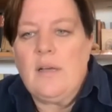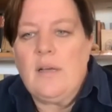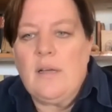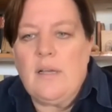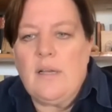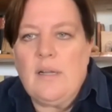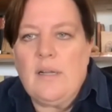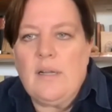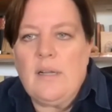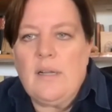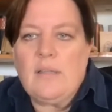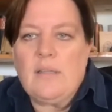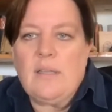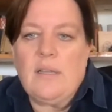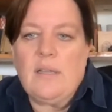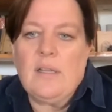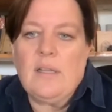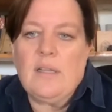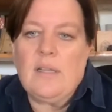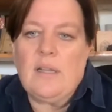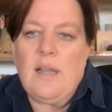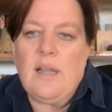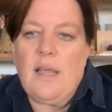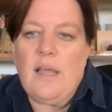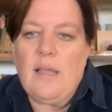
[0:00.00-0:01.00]
And at the end of
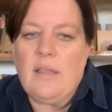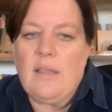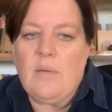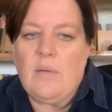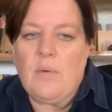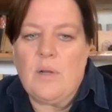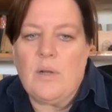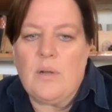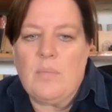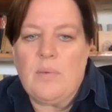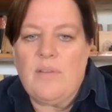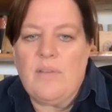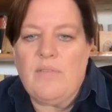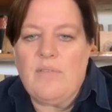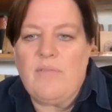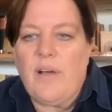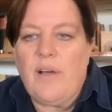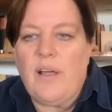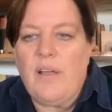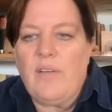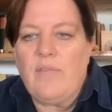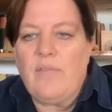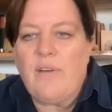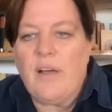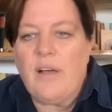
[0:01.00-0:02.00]
the day, they want to be
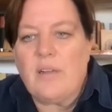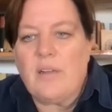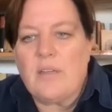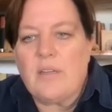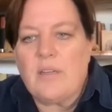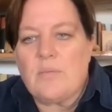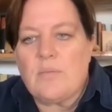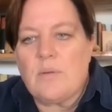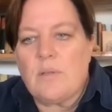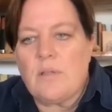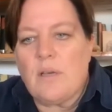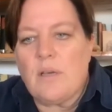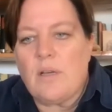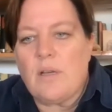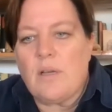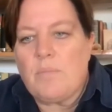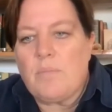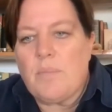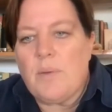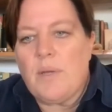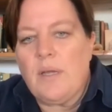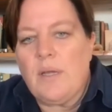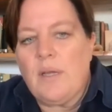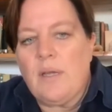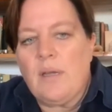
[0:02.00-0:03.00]
firefighters without
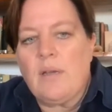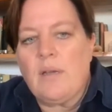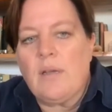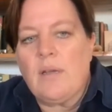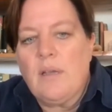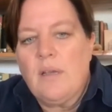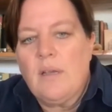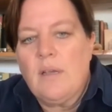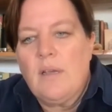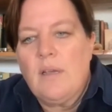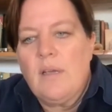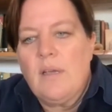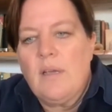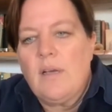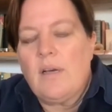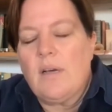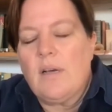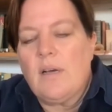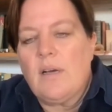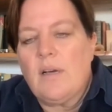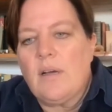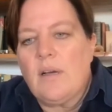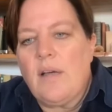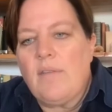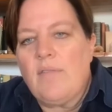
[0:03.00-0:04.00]
being
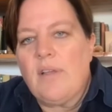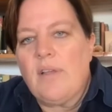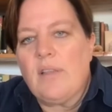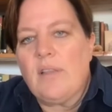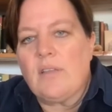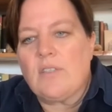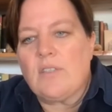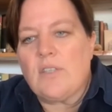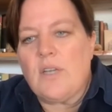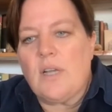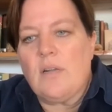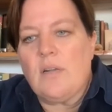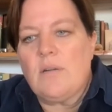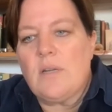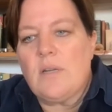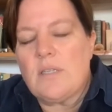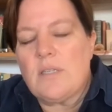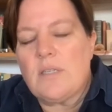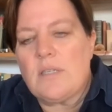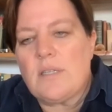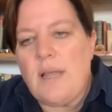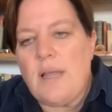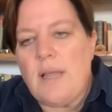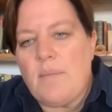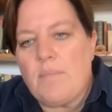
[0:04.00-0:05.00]
having the gender
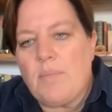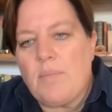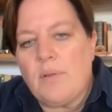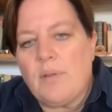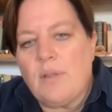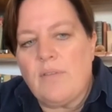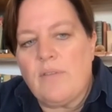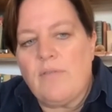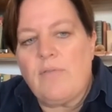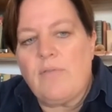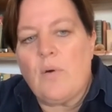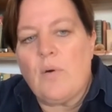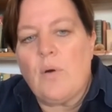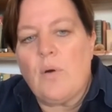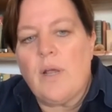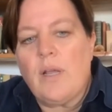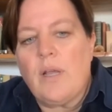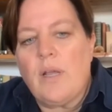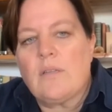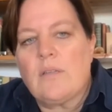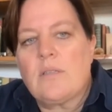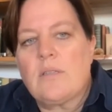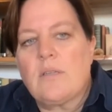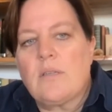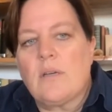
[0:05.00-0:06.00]
stamp on their
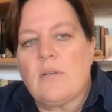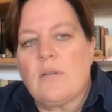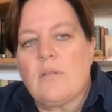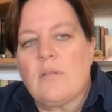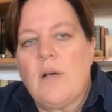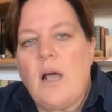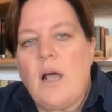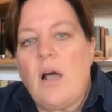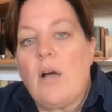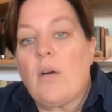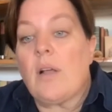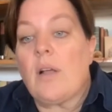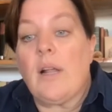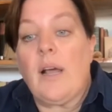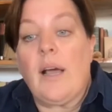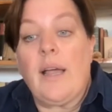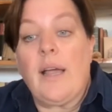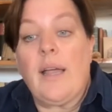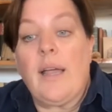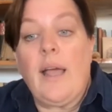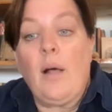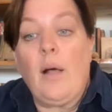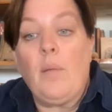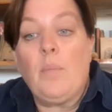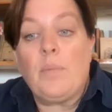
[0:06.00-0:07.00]
forehead. So how can I
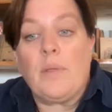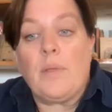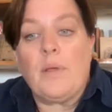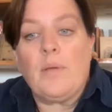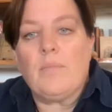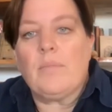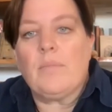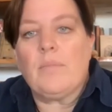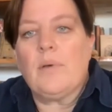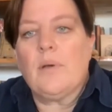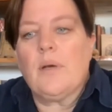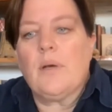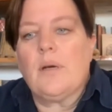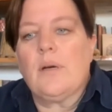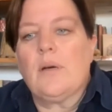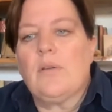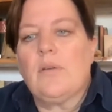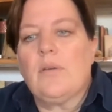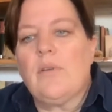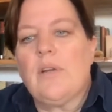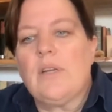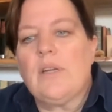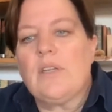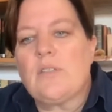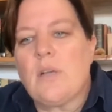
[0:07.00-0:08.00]
help them
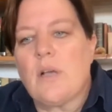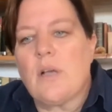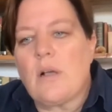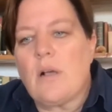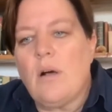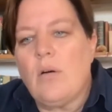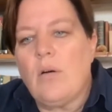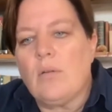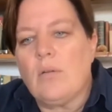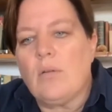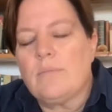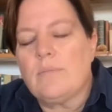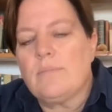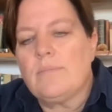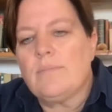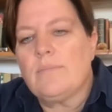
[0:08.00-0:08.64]
reach that goal?